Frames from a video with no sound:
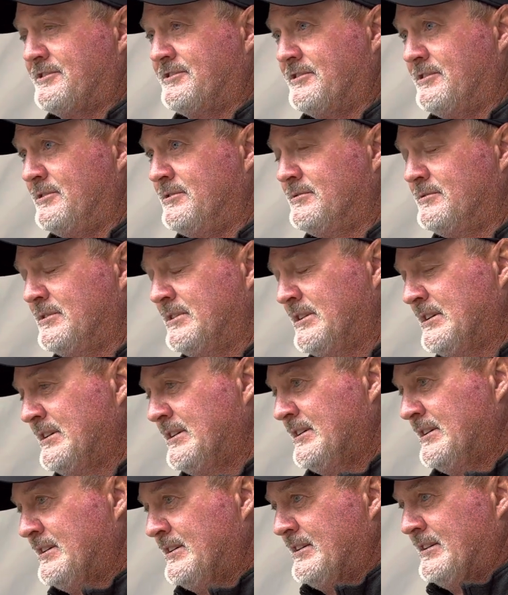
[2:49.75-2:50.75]

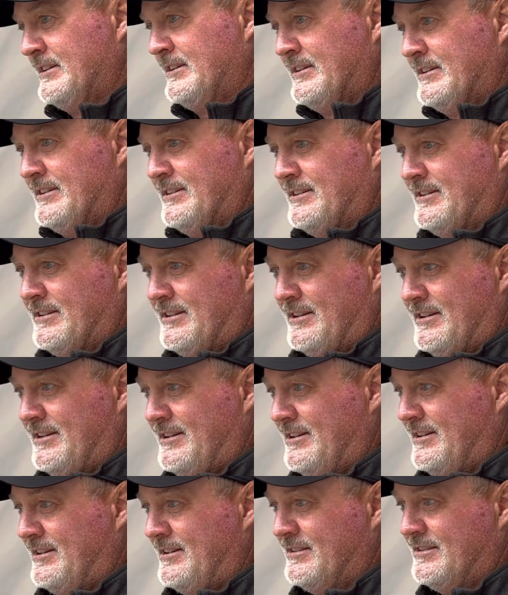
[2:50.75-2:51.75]

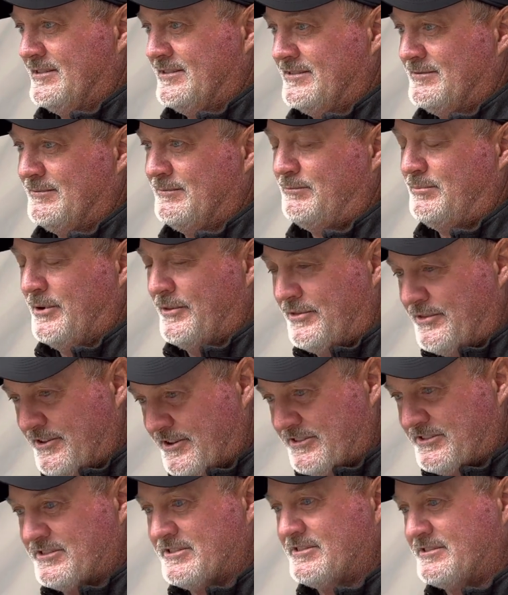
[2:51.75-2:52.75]
So, but
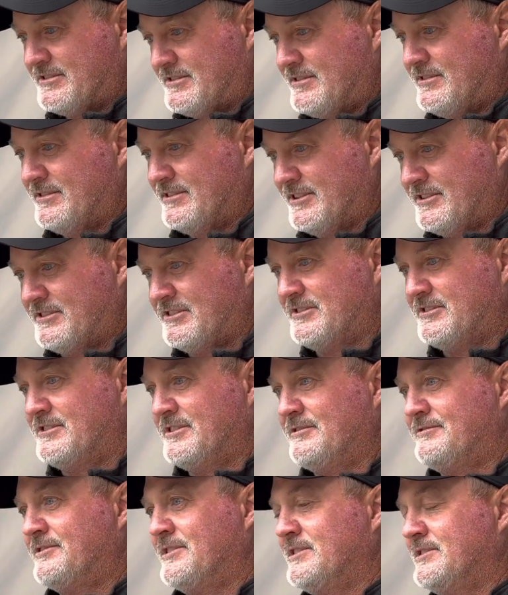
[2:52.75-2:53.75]
this is
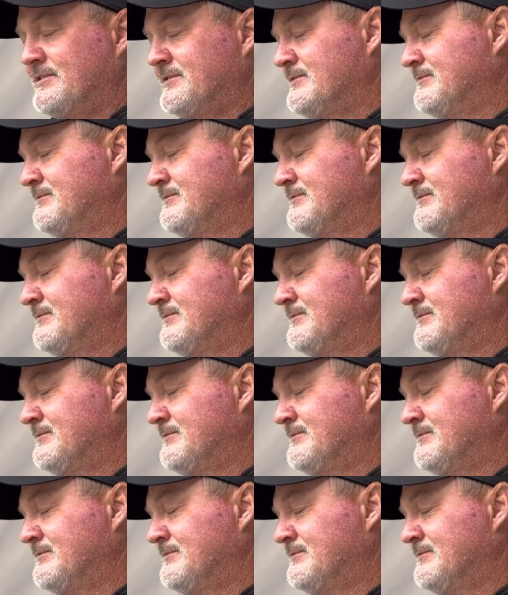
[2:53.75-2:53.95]
different.